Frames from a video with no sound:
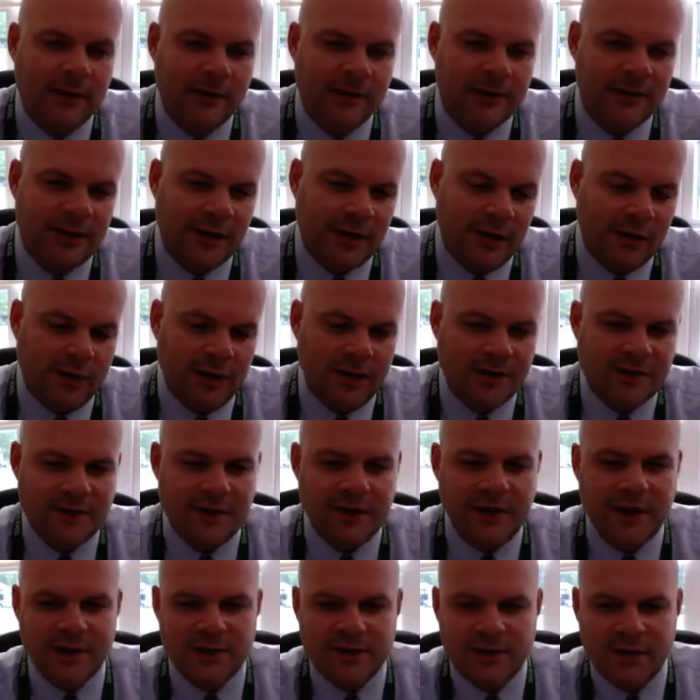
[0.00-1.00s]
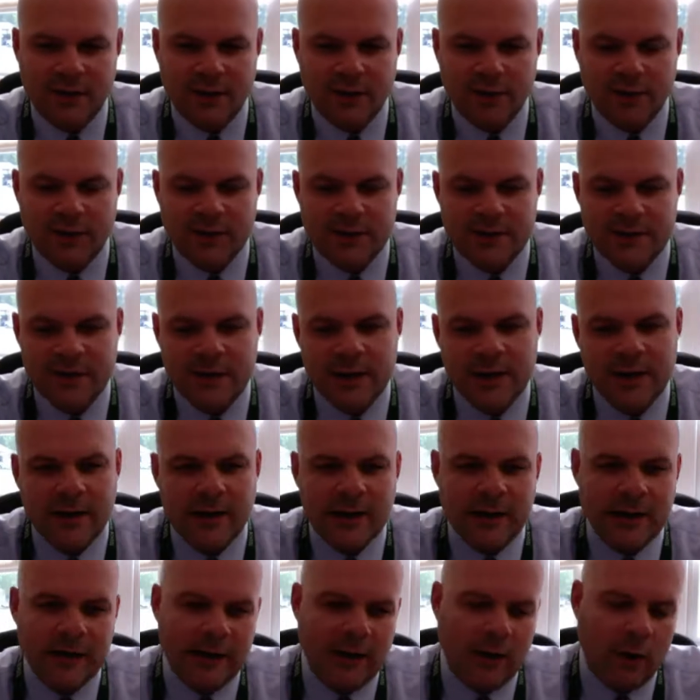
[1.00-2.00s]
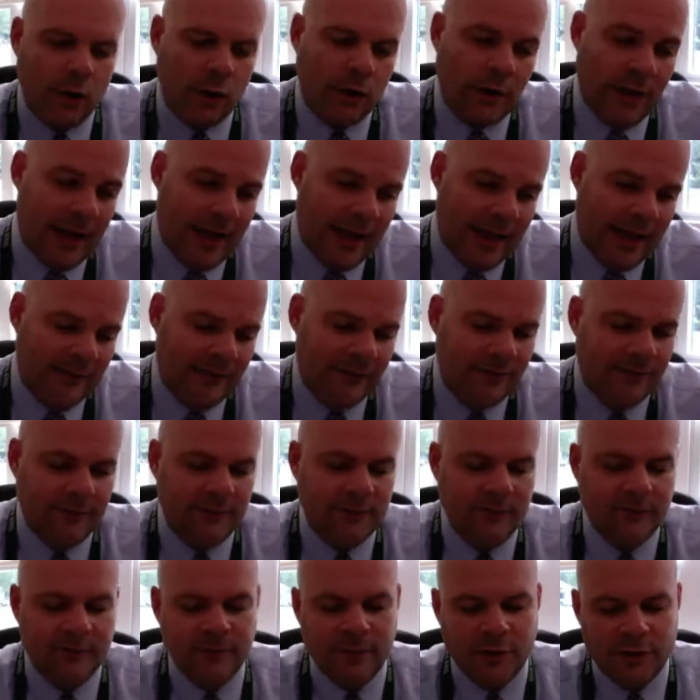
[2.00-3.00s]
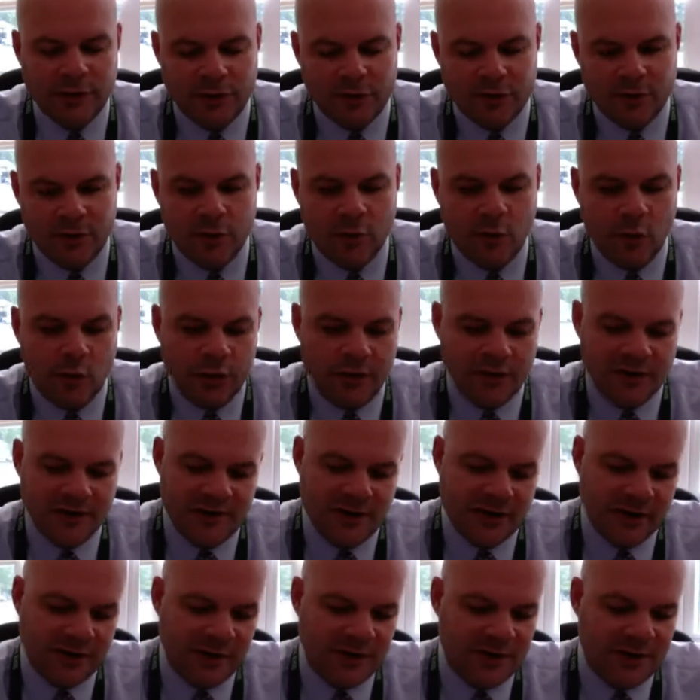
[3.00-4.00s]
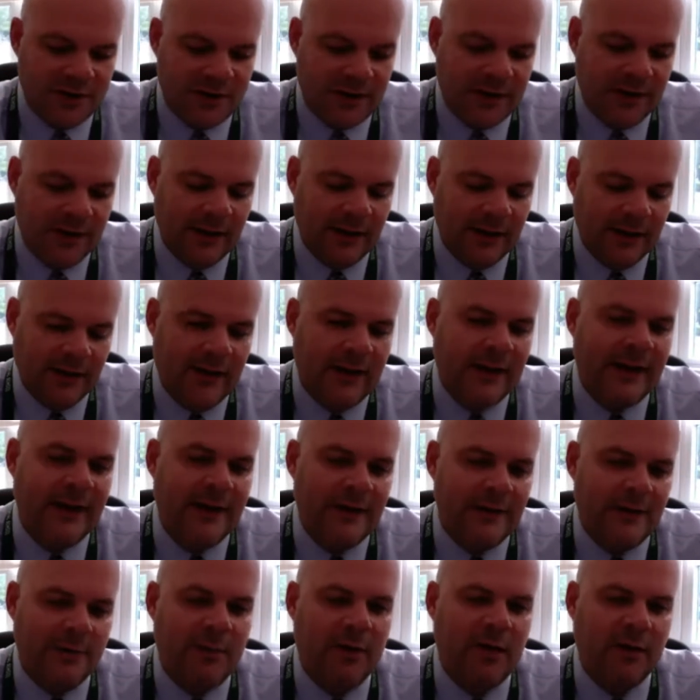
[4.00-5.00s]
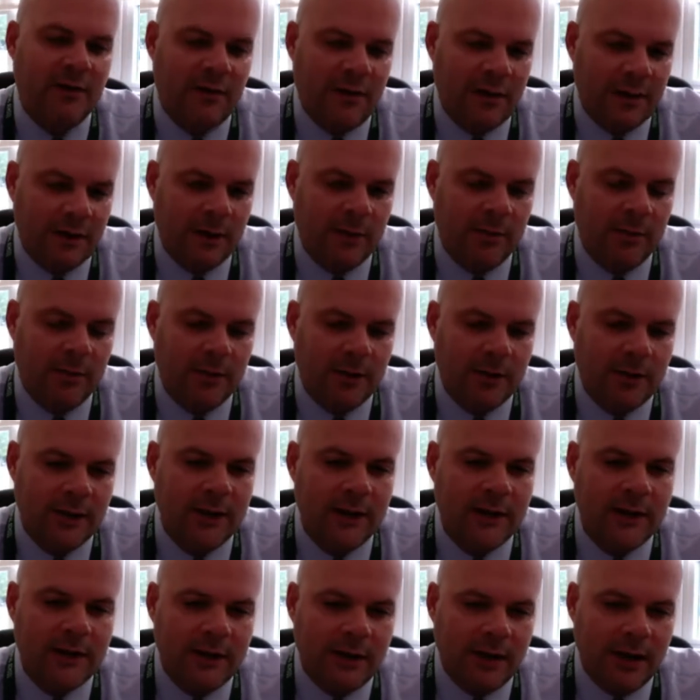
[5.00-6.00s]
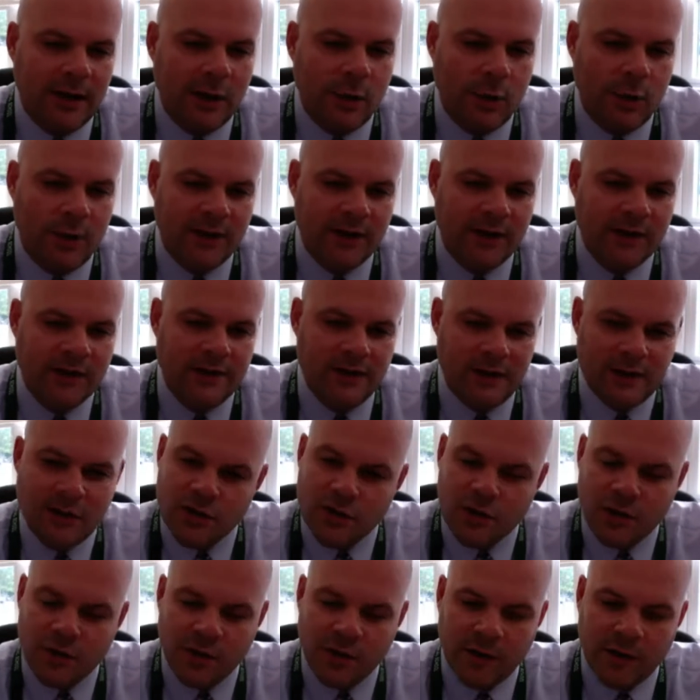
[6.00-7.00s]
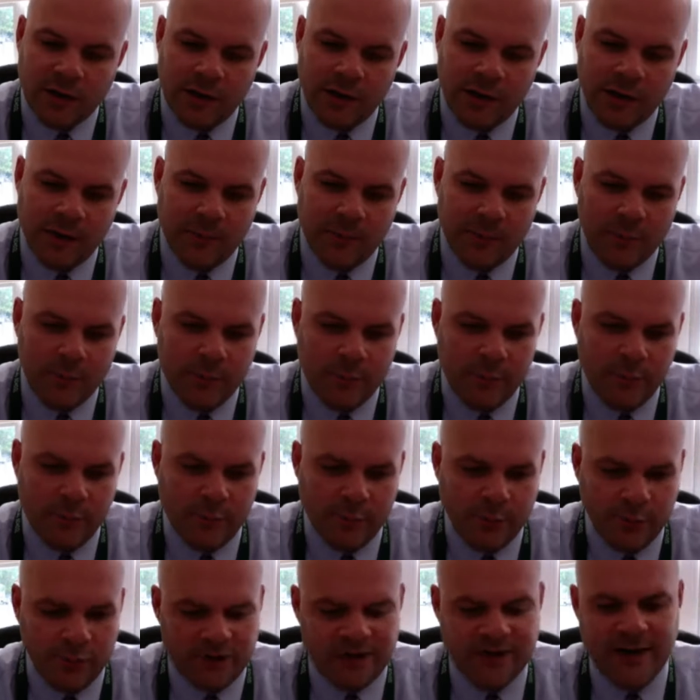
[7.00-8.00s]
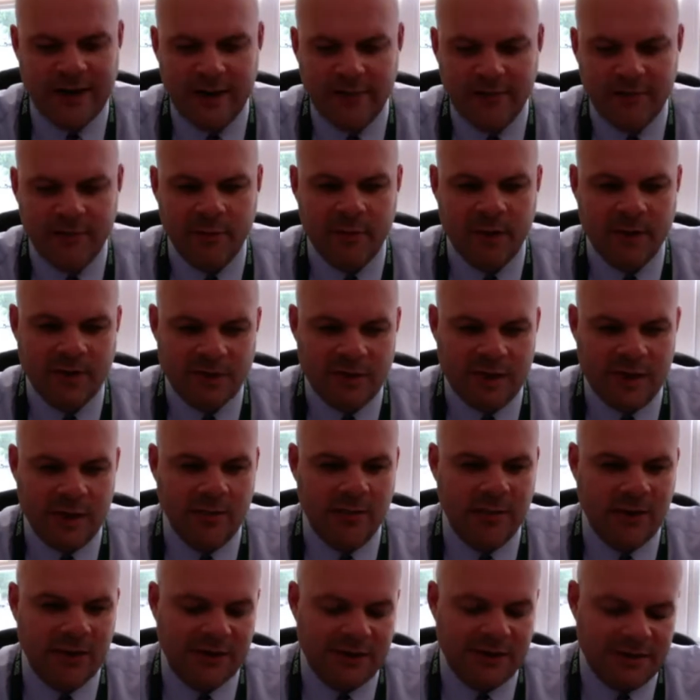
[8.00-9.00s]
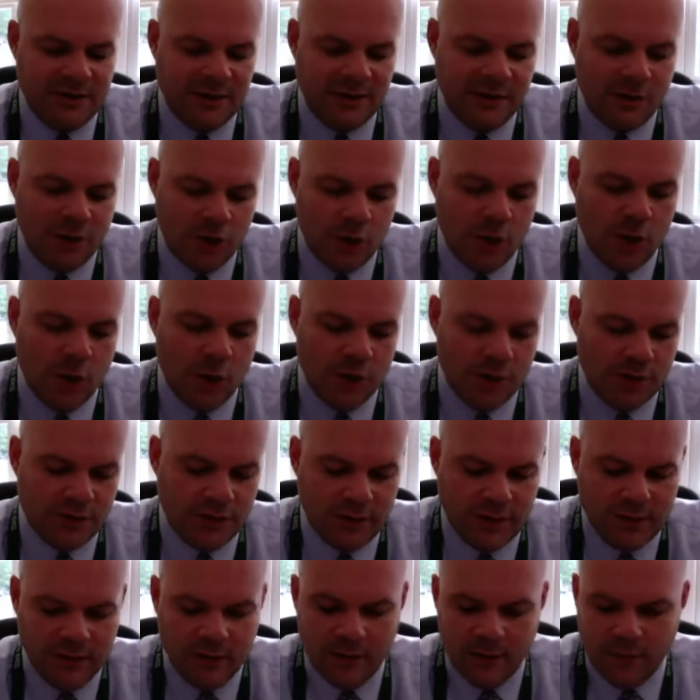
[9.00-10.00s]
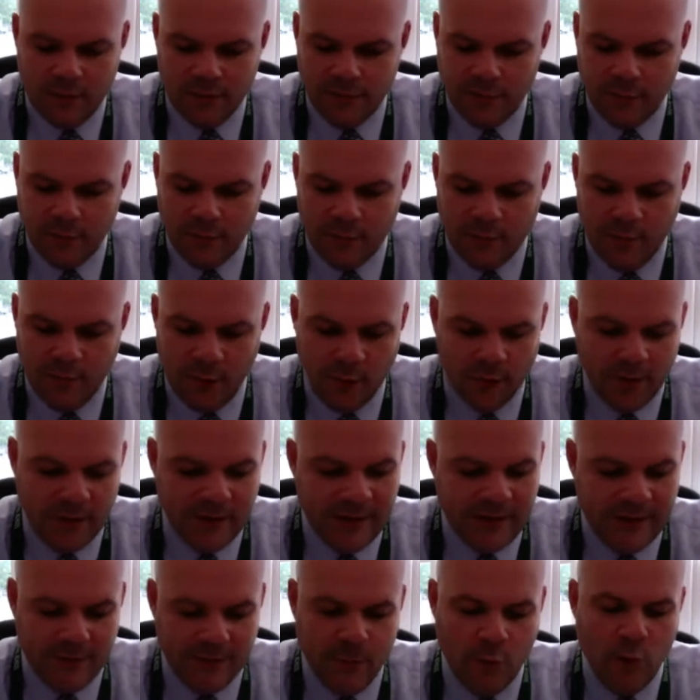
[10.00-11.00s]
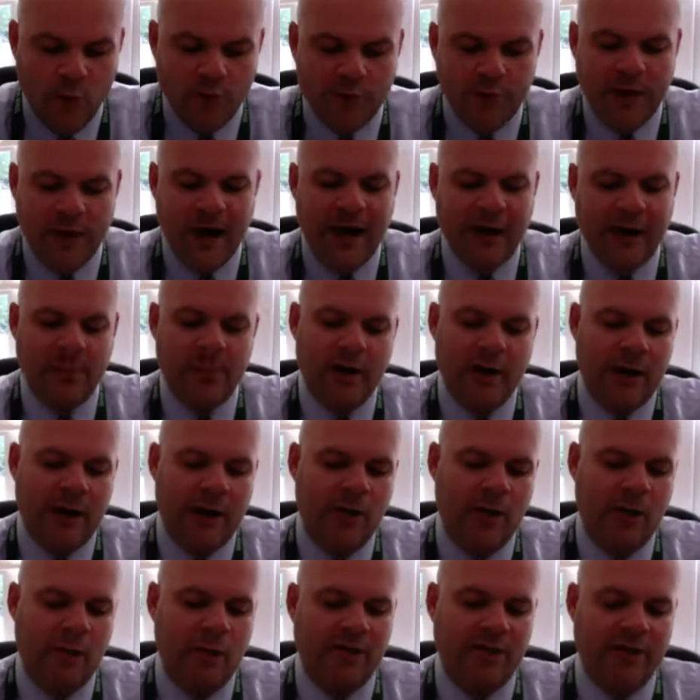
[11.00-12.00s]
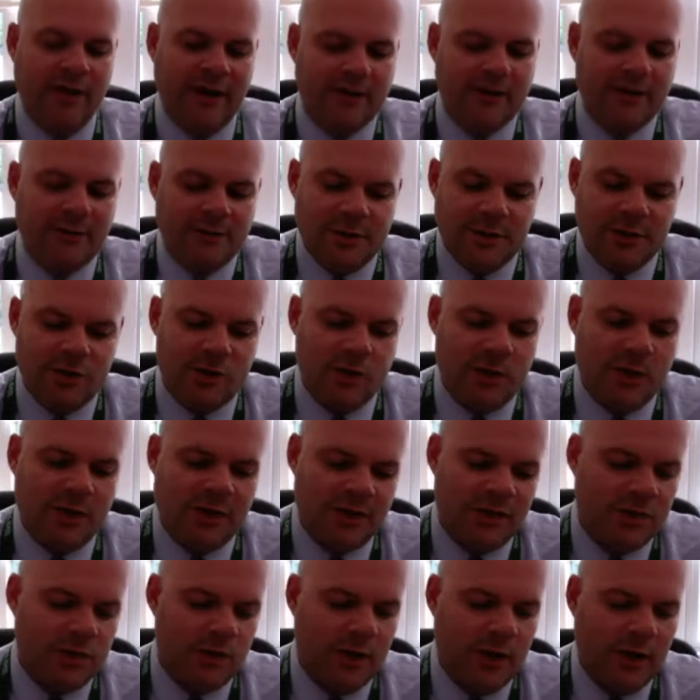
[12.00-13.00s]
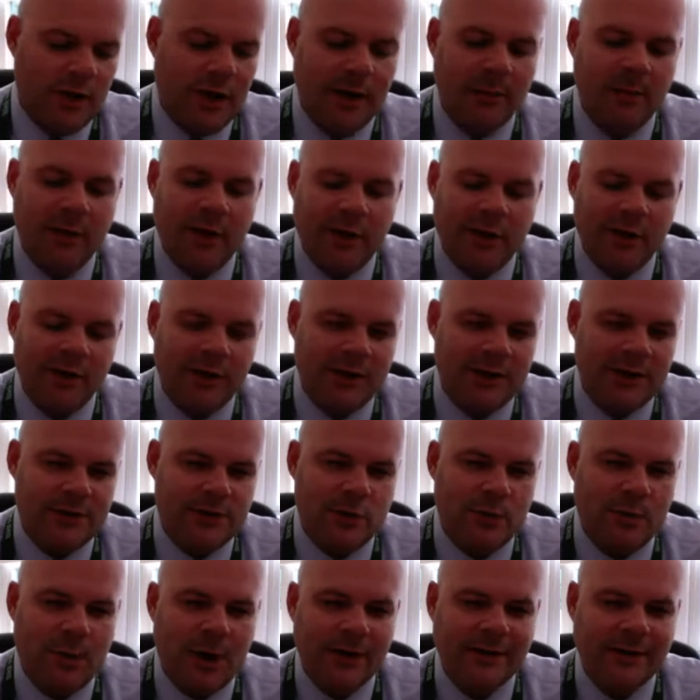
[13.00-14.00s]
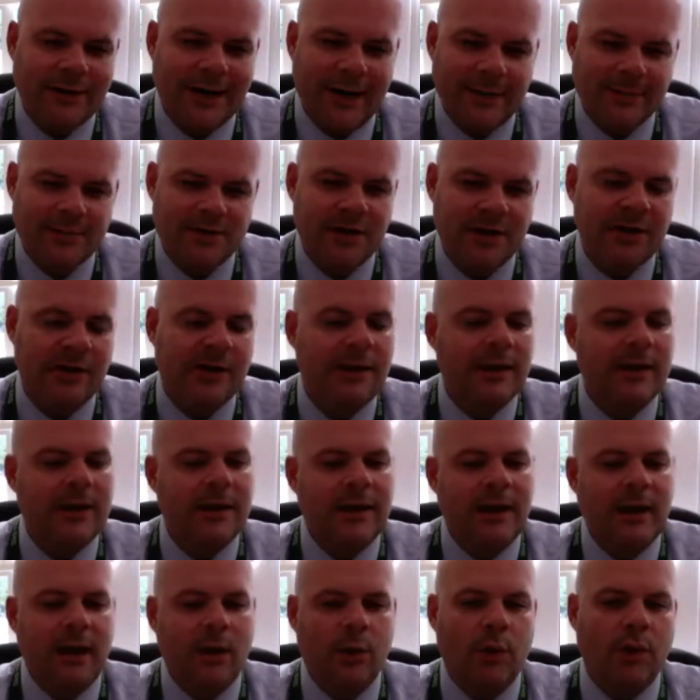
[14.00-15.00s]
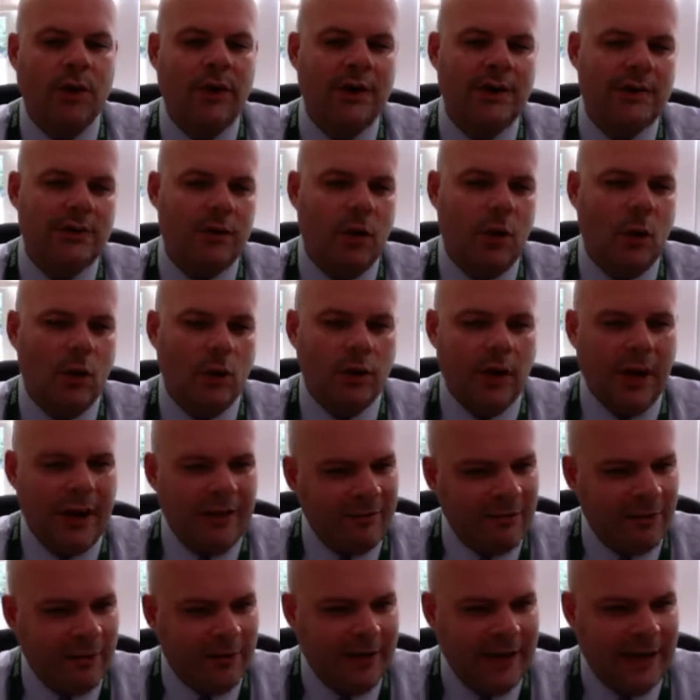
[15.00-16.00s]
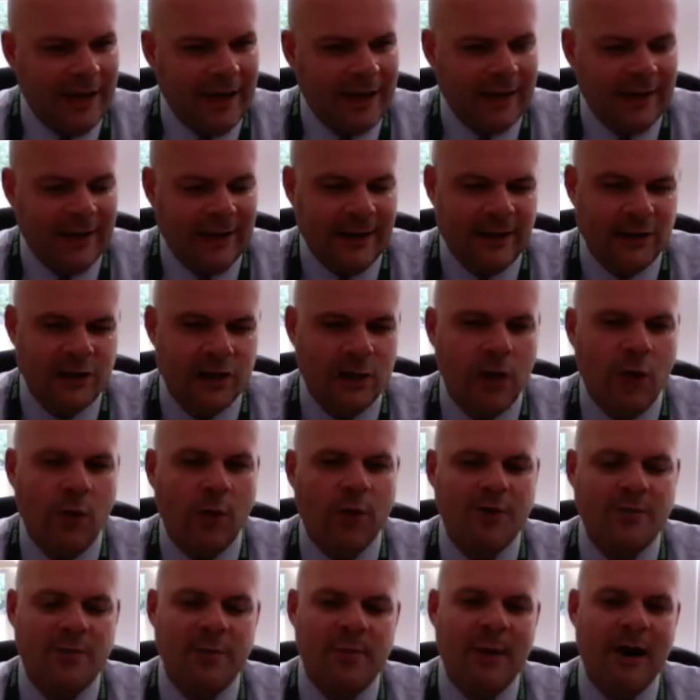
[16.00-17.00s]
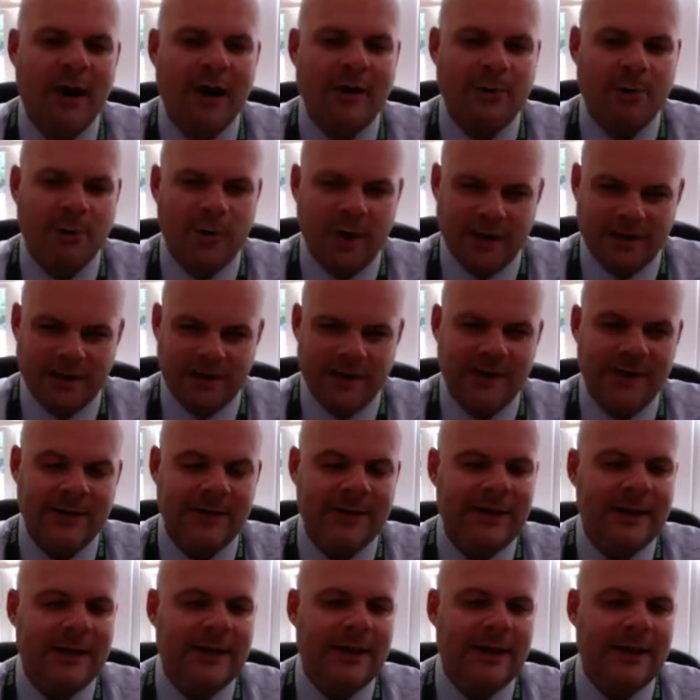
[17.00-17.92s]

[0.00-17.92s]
synchronous and asynchronous or live versus recorded sessions, and they need to be available when the teacher puts that information out because they chose full remote. More for hybrid out. We've had some situations where hybrid out kids were marked absent, and we need to hold off on that. They should always be marked present.